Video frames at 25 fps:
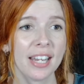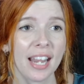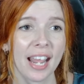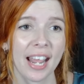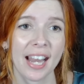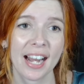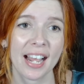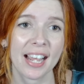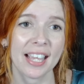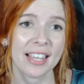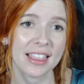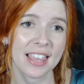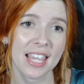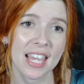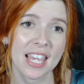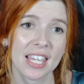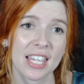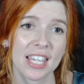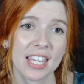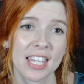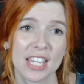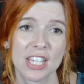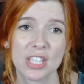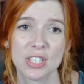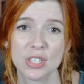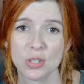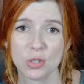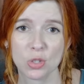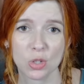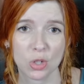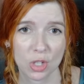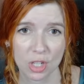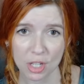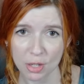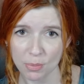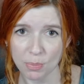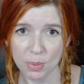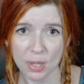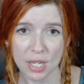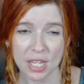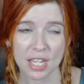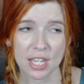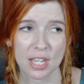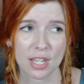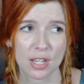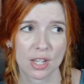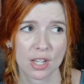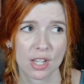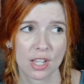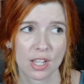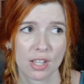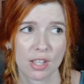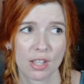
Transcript: And I think it's going to be